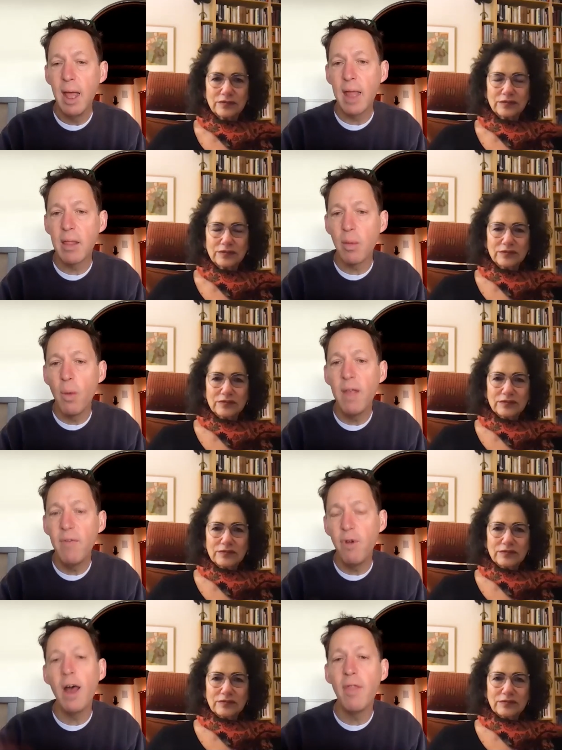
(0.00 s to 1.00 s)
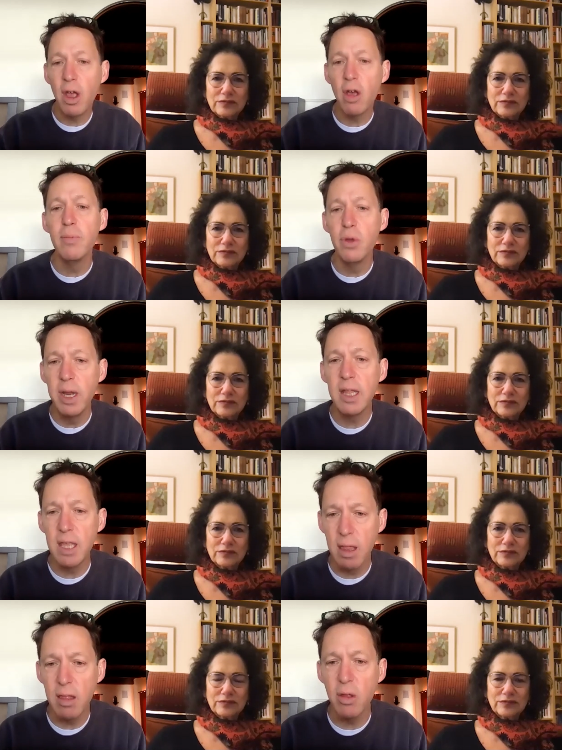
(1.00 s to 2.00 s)
Speaker 1: as a way for other
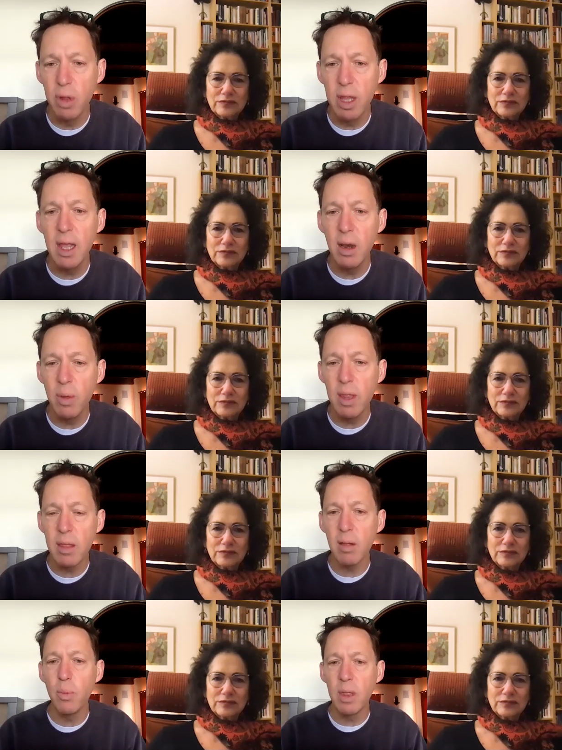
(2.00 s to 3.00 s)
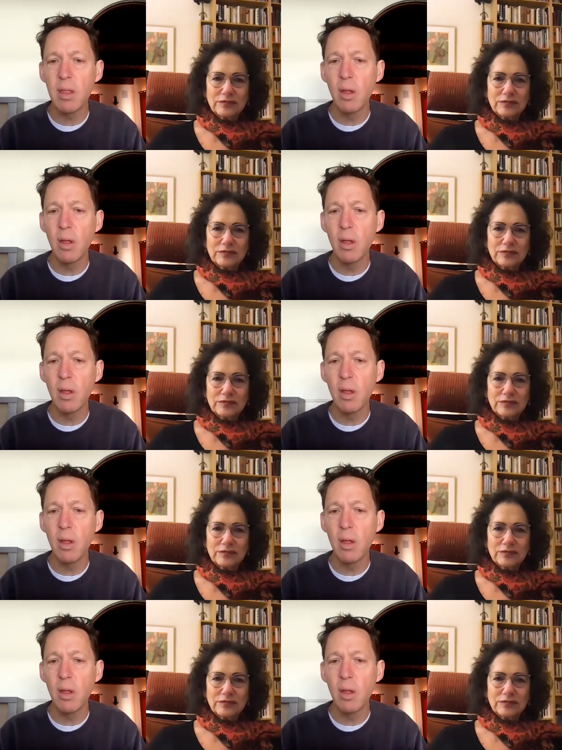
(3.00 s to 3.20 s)
communities to deal with with